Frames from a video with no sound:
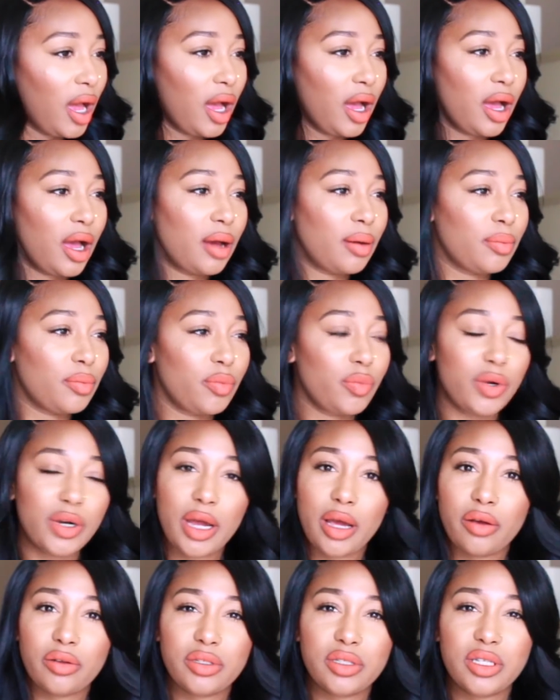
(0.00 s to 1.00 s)
Um, what
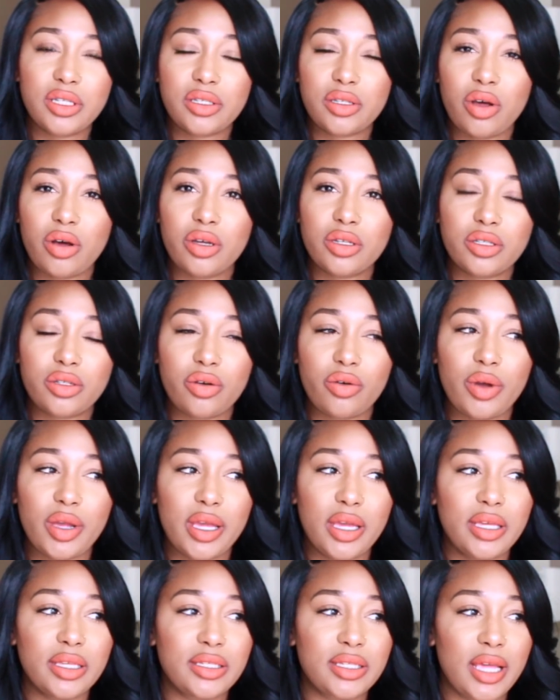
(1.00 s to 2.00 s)
else? This also
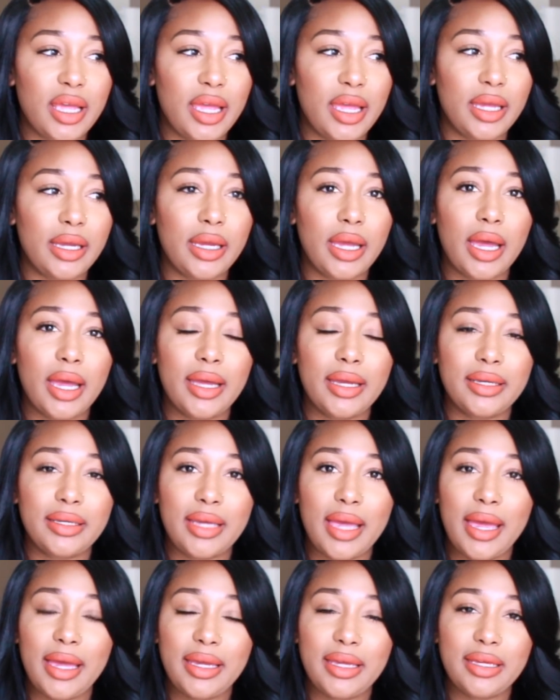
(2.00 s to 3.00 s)
is a
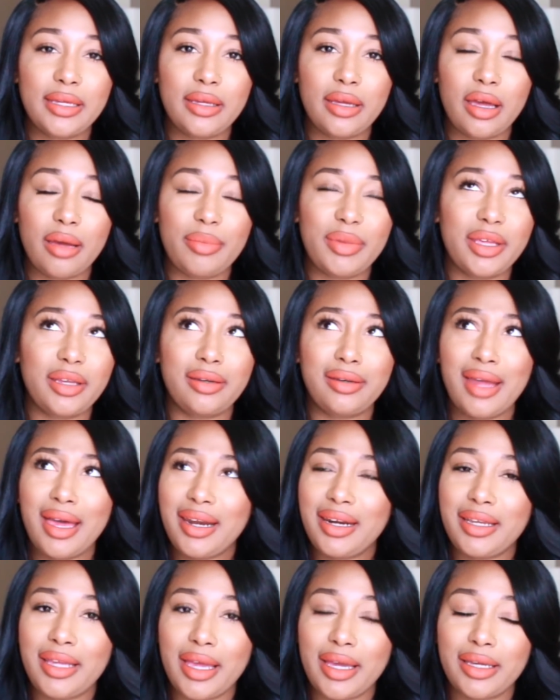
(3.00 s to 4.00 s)
yaki, I mean
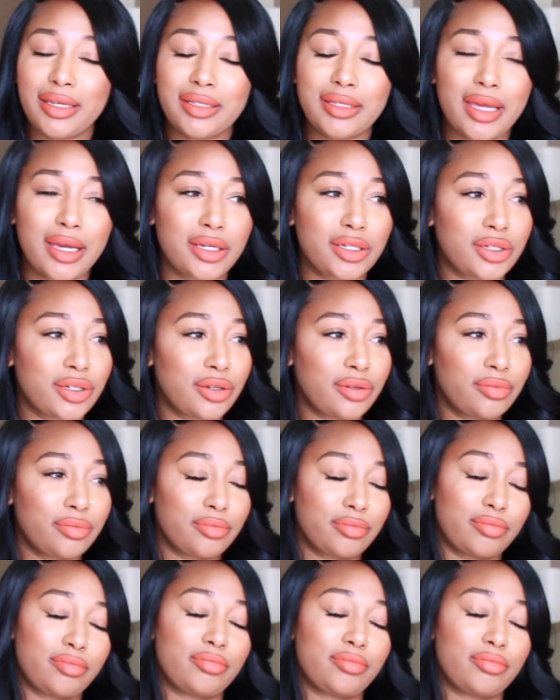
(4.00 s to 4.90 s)
not a yaki texture.